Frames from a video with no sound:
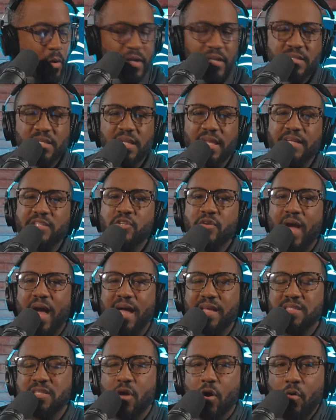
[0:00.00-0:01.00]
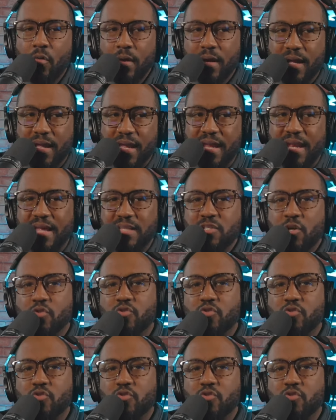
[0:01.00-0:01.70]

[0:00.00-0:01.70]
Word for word: wanted to let you guys know. Again,